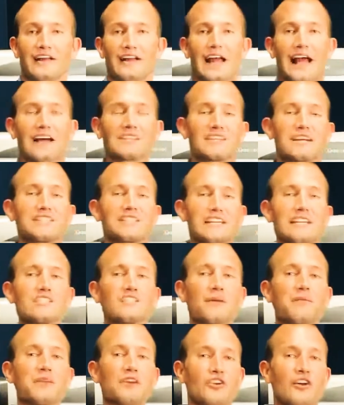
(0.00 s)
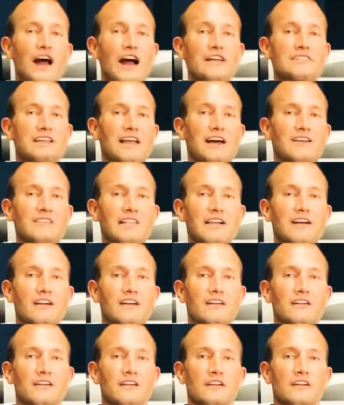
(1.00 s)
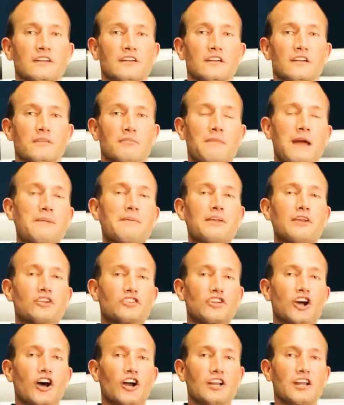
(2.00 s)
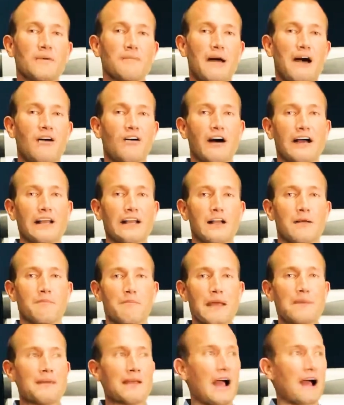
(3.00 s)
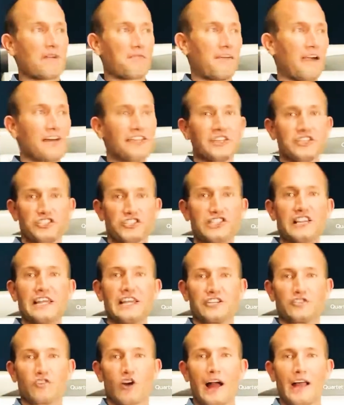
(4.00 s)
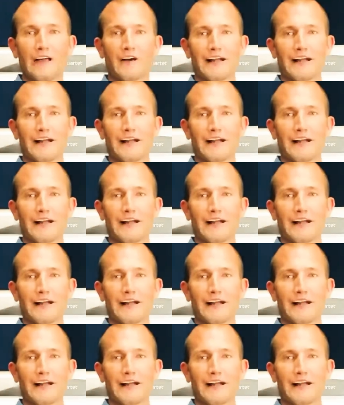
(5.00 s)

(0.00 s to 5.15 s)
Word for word: As I see some of you guys out there, maybe you're talking about like, maybe I found this niche, right?